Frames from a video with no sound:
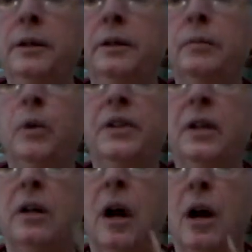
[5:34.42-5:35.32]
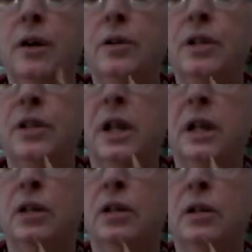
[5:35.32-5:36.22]
With the garter
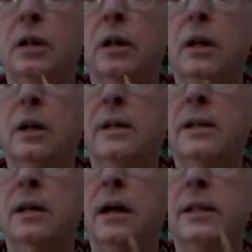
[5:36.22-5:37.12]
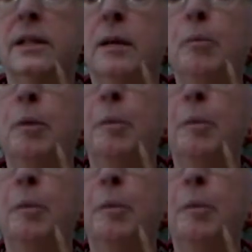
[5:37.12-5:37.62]
stitch, it's a simple